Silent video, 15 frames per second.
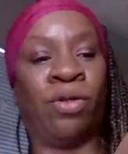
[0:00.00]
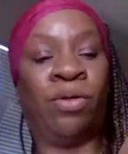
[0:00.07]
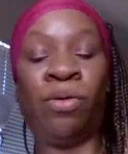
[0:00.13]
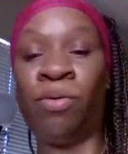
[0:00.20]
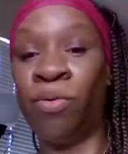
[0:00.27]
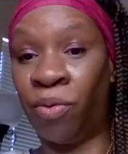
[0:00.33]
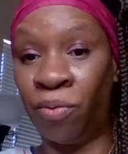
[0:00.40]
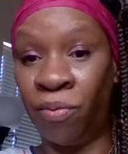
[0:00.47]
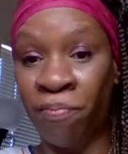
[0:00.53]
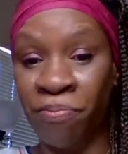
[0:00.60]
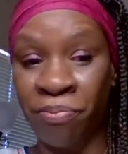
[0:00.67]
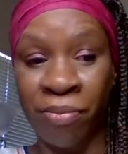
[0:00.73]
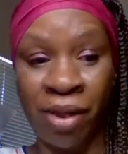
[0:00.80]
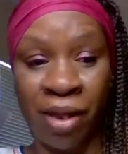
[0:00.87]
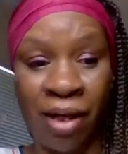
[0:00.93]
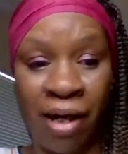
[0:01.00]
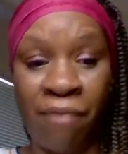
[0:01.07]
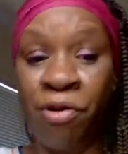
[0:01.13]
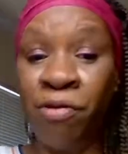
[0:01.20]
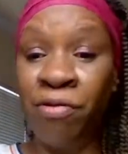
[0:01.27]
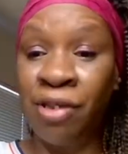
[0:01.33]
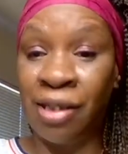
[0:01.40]
cool. If
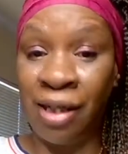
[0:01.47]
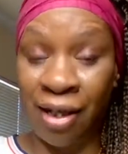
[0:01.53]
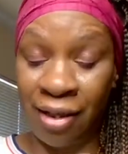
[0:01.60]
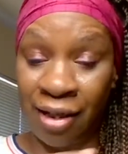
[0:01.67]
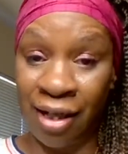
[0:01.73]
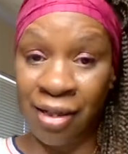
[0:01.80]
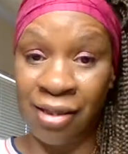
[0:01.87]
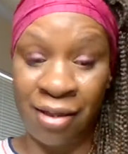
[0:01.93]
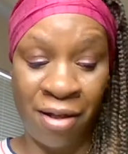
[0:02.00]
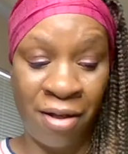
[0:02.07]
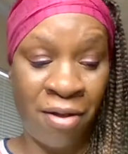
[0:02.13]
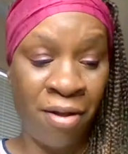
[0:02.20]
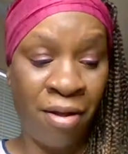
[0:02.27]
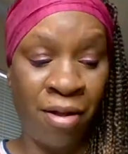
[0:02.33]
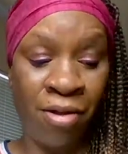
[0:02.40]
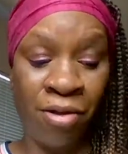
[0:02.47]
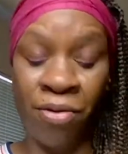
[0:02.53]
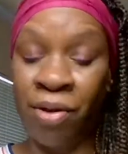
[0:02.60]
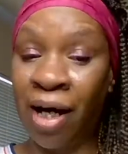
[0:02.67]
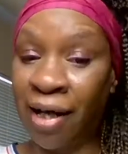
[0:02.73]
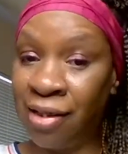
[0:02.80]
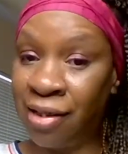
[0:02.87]
you've seen this, you
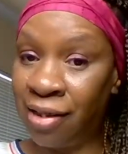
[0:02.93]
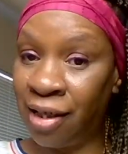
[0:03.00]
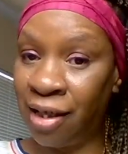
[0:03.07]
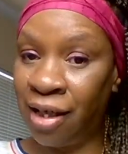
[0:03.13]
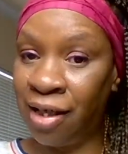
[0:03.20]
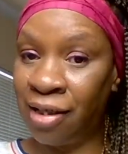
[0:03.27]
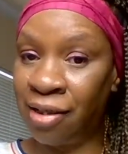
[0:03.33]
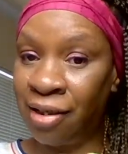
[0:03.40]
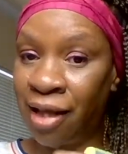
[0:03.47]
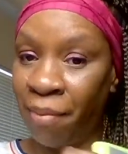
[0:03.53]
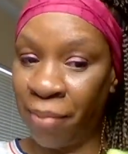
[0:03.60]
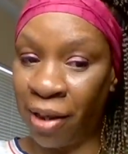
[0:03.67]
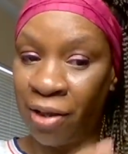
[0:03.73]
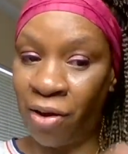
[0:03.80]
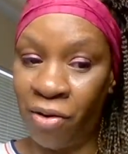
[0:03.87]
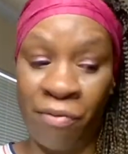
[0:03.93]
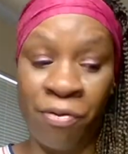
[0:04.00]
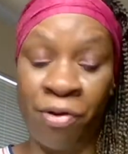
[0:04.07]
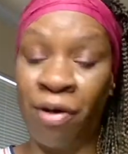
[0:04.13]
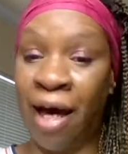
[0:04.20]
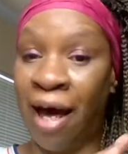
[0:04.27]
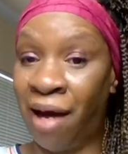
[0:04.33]
guys seen this, let me know. If
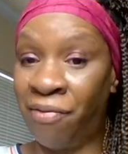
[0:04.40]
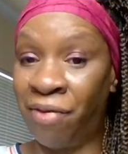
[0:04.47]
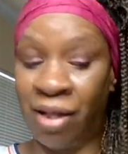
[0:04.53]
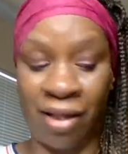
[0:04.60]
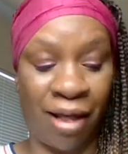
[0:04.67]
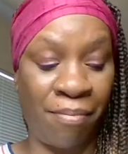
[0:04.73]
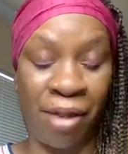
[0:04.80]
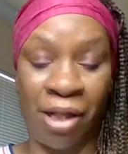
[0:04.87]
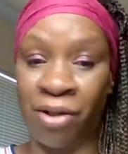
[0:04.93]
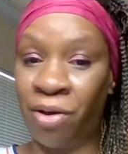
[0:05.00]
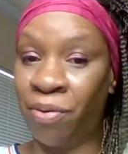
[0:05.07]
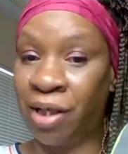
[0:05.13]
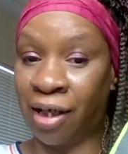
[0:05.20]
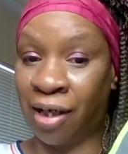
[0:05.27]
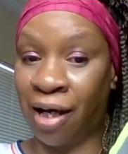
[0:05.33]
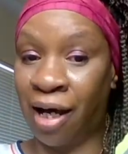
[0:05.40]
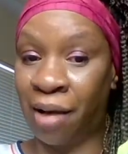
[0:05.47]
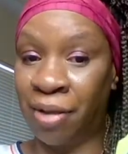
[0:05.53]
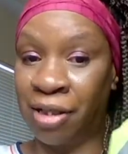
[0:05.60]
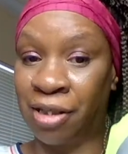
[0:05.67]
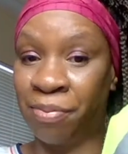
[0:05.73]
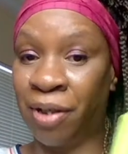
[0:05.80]
you haven't, let me know in the
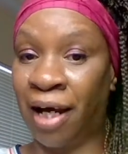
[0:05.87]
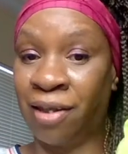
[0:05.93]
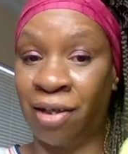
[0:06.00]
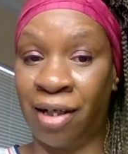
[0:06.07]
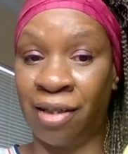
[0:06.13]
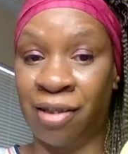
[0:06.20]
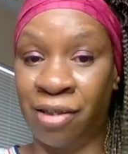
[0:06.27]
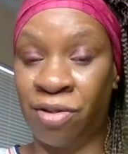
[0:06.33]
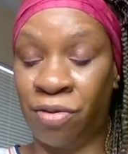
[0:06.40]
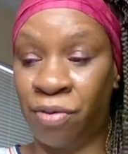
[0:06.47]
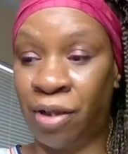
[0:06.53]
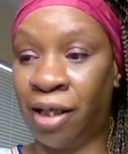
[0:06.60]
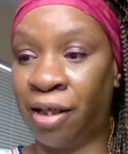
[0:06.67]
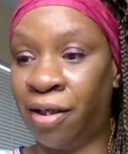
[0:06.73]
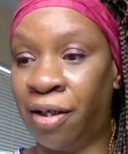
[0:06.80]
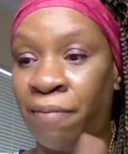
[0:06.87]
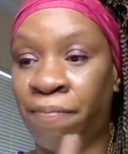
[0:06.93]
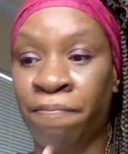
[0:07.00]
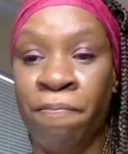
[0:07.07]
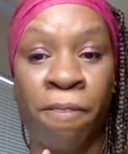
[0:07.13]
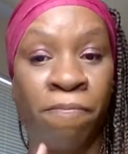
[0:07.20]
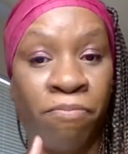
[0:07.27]
comments. But I thought this was really good,
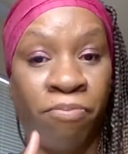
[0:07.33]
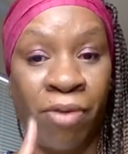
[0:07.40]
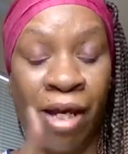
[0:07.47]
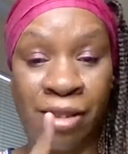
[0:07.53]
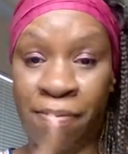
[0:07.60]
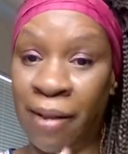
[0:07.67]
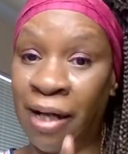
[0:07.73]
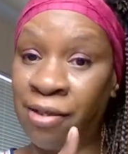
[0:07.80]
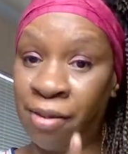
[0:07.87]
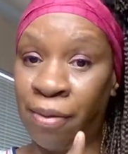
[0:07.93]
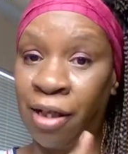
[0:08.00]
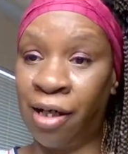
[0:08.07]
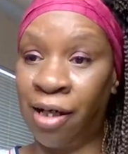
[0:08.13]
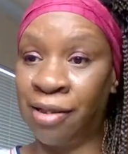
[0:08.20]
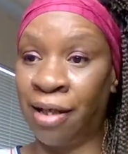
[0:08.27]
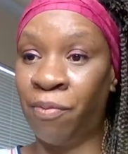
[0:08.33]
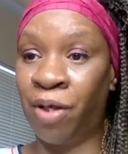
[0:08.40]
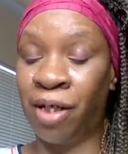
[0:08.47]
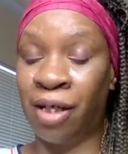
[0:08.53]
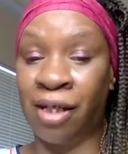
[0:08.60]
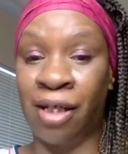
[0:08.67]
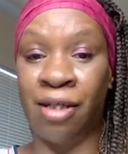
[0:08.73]
especially because I
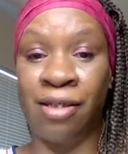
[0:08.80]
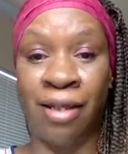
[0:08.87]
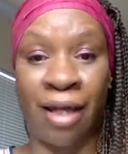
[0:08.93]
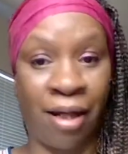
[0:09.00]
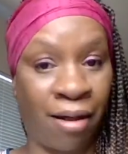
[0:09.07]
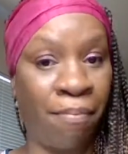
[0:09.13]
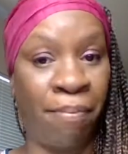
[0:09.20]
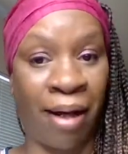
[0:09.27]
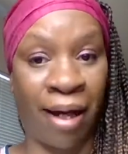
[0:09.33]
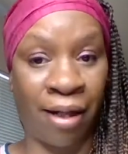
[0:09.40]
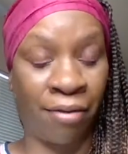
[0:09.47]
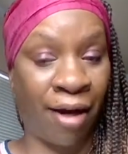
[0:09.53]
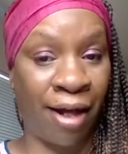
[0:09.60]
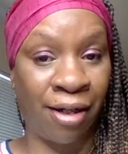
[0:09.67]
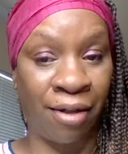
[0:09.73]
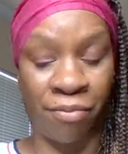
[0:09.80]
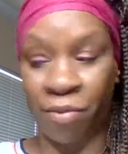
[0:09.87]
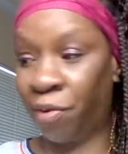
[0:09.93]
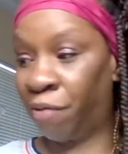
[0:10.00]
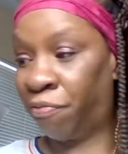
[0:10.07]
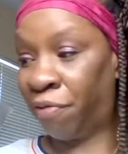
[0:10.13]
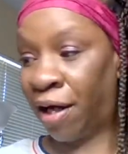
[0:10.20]
want to take up bike riding when
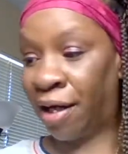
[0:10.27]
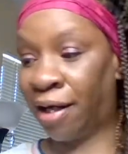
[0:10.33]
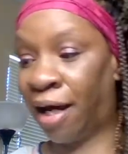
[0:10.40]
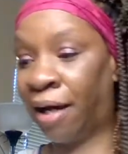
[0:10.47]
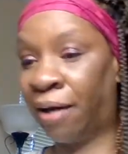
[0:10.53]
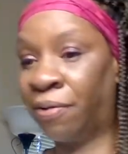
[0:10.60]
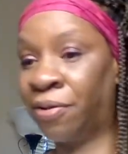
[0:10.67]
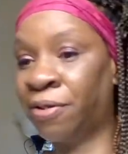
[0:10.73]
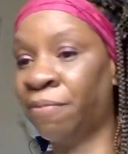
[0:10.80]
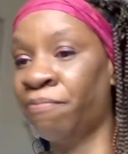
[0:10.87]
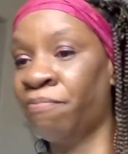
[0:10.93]
we find a house.